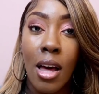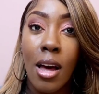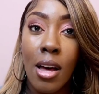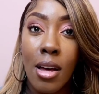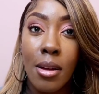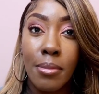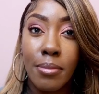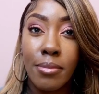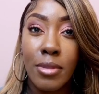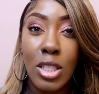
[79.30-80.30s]

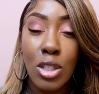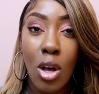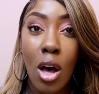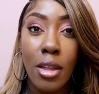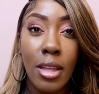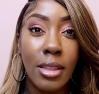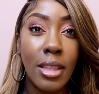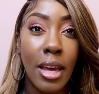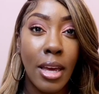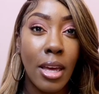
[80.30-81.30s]
saw that
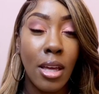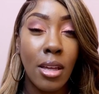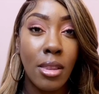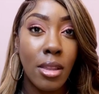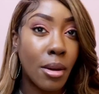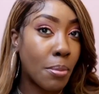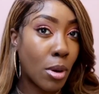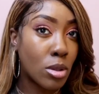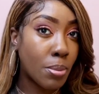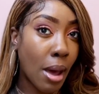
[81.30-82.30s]
their
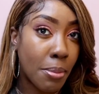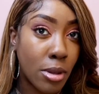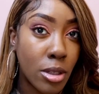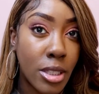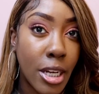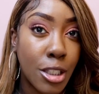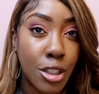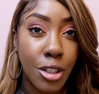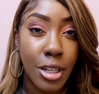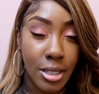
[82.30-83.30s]
most popular
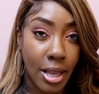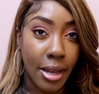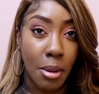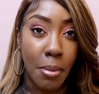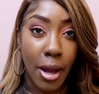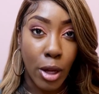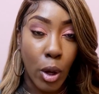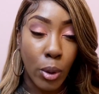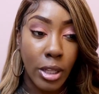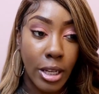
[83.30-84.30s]
texture is like a
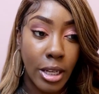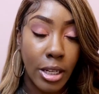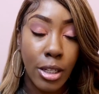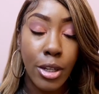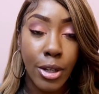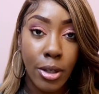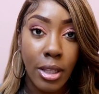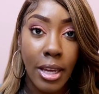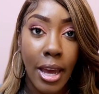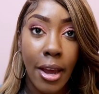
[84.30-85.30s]
Mongolian
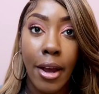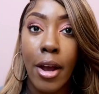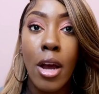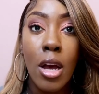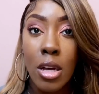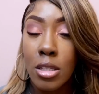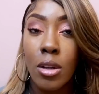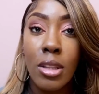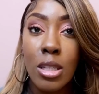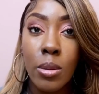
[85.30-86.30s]
curly hair,
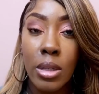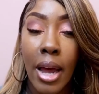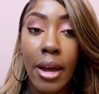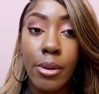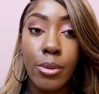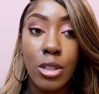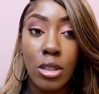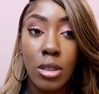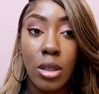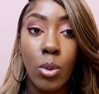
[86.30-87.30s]
so that's what I
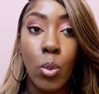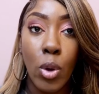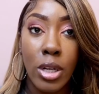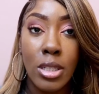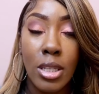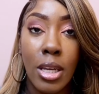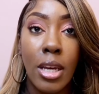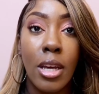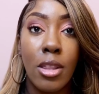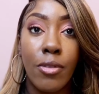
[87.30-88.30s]
originally wanted to
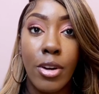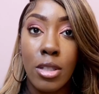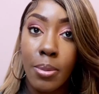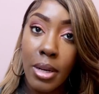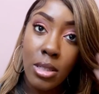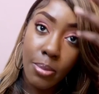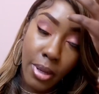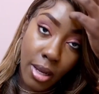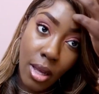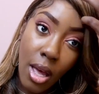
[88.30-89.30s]
get in the first place,
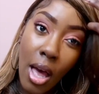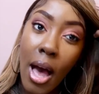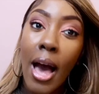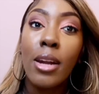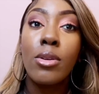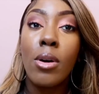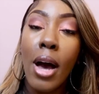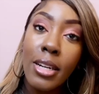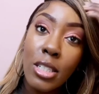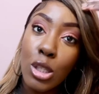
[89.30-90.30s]
but I don't know,
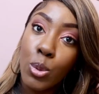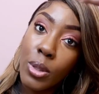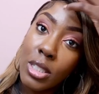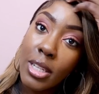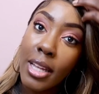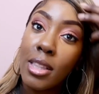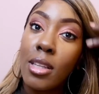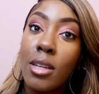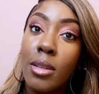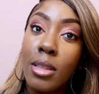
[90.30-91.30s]
I just switched at
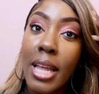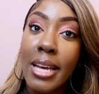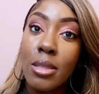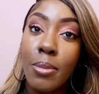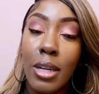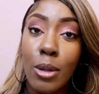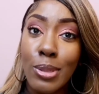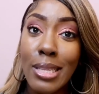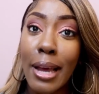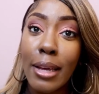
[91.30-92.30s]
the last minute and
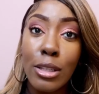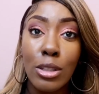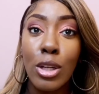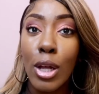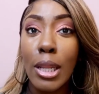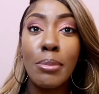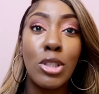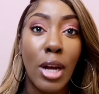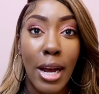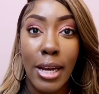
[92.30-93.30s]
was like, you know, let me
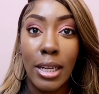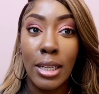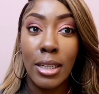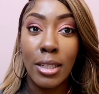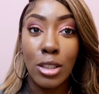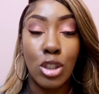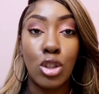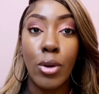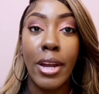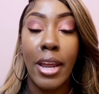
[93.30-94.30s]
try
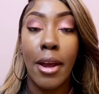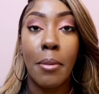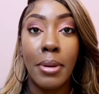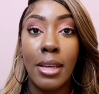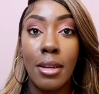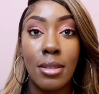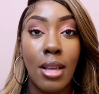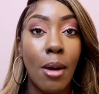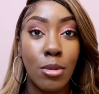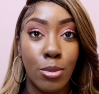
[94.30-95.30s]
straight hair because
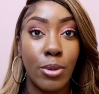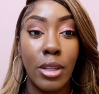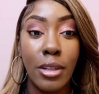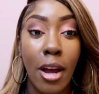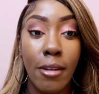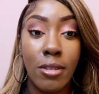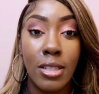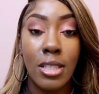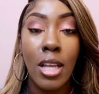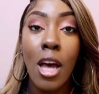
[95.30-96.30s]
I was really
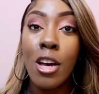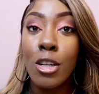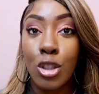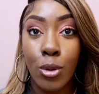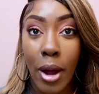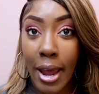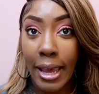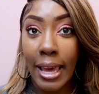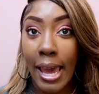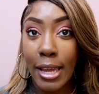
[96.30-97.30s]
nervous
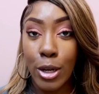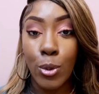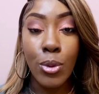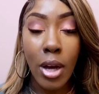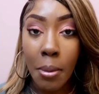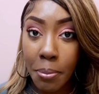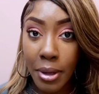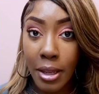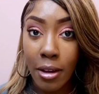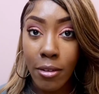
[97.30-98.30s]
trying a new
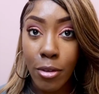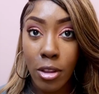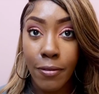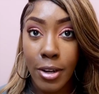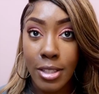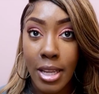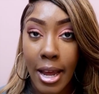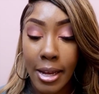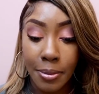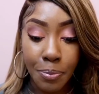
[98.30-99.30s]
company for the first
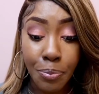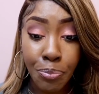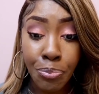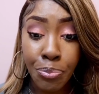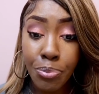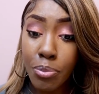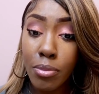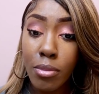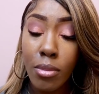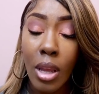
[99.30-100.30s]
time.
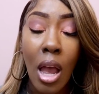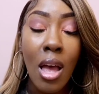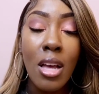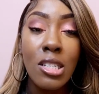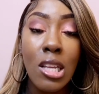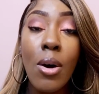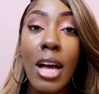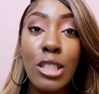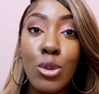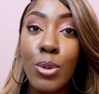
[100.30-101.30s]
So I
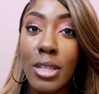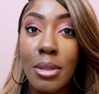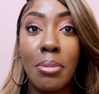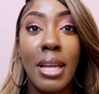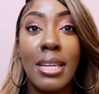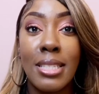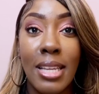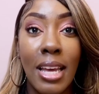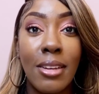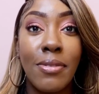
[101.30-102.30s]
just wanted to play it
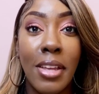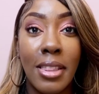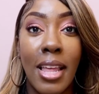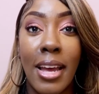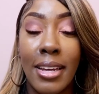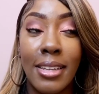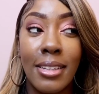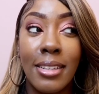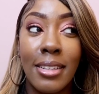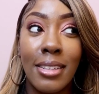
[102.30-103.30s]
safe and like
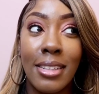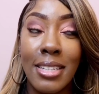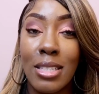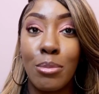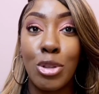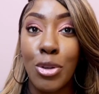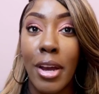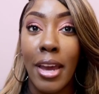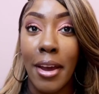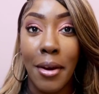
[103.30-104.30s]
get some
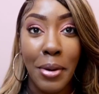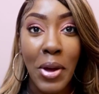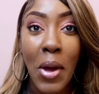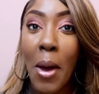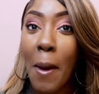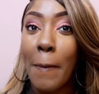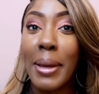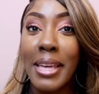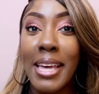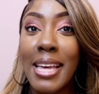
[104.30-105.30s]
straight hair,
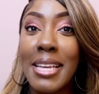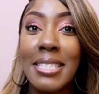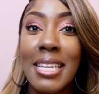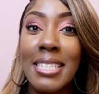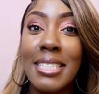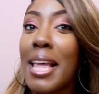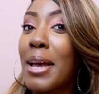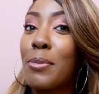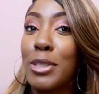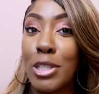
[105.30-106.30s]
because it's
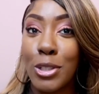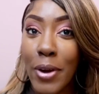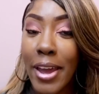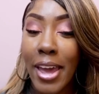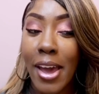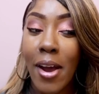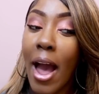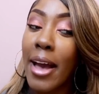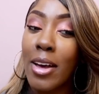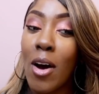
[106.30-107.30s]
like with straight hair
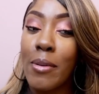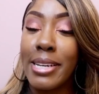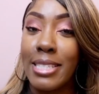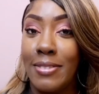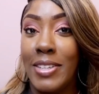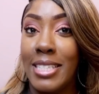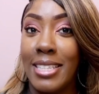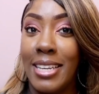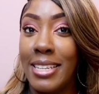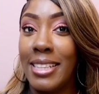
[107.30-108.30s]
I can always fix
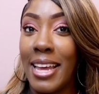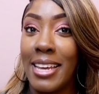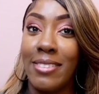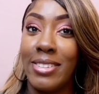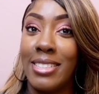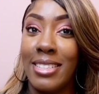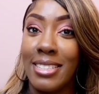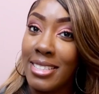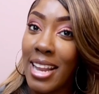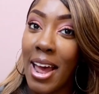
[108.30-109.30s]
it. Like if
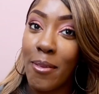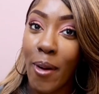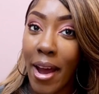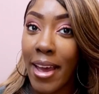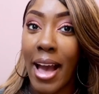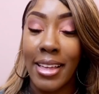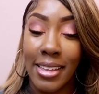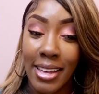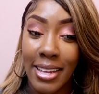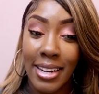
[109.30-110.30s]
it's not right, I could
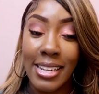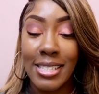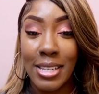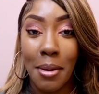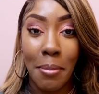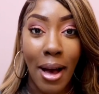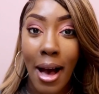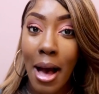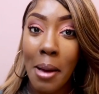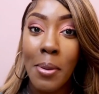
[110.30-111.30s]
cut it into a
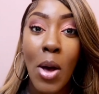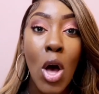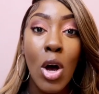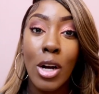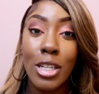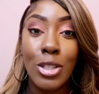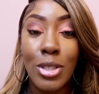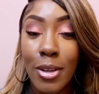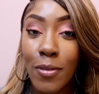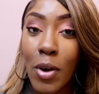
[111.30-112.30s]
bob or
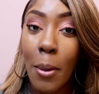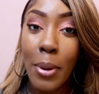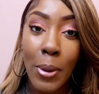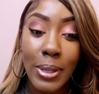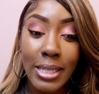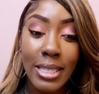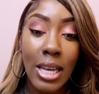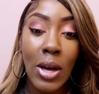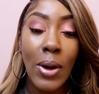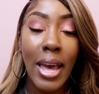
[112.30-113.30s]
use it for a
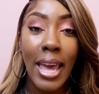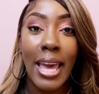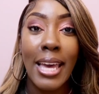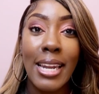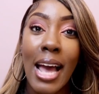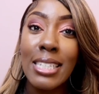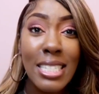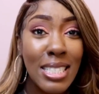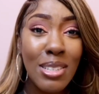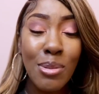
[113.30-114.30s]
ponytail, and
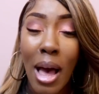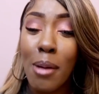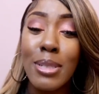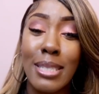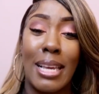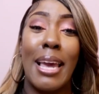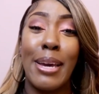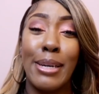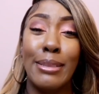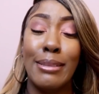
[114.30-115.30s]
I was
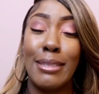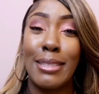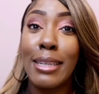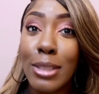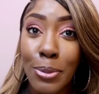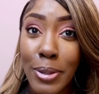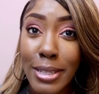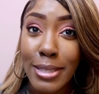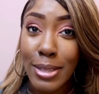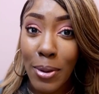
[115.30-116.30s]
scared to take the
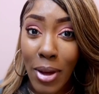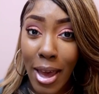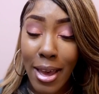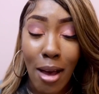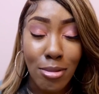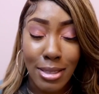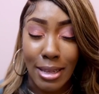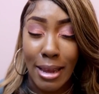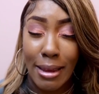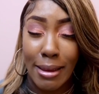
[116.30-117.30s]
risk, okay? I was
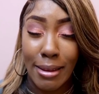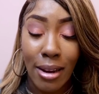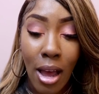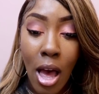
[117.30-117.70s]
scared.